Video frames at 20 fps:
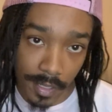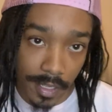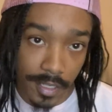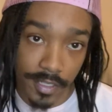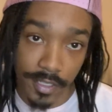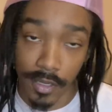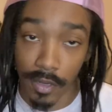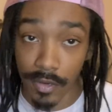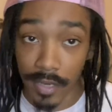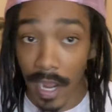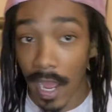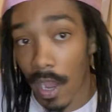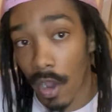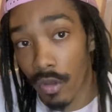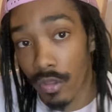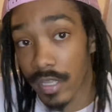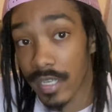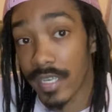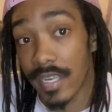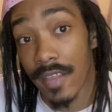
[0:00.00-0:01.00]
So not
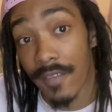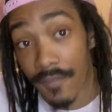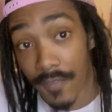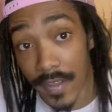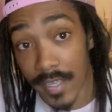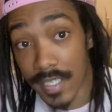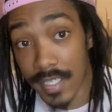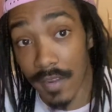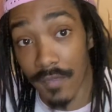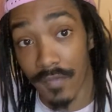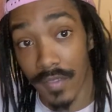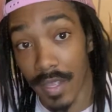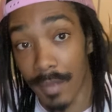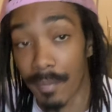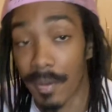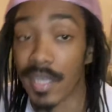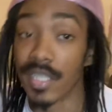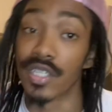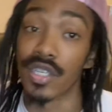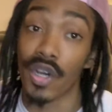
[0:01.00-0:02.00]
only defensively,
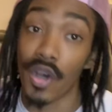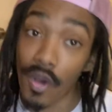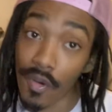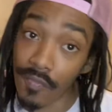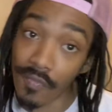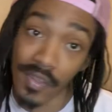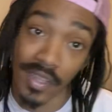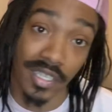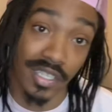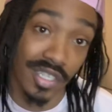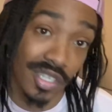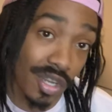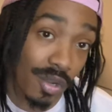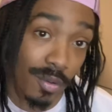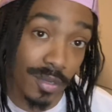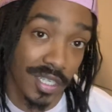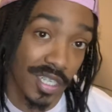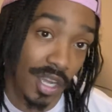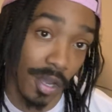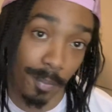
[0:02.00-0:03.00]
but his offense too
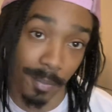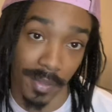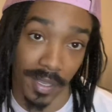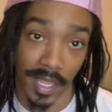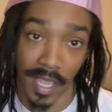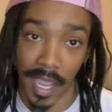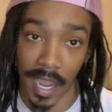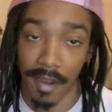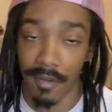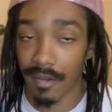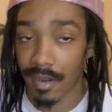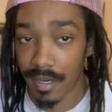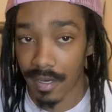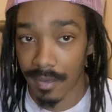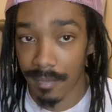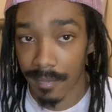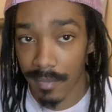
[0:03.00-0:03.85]
has helped me carry him.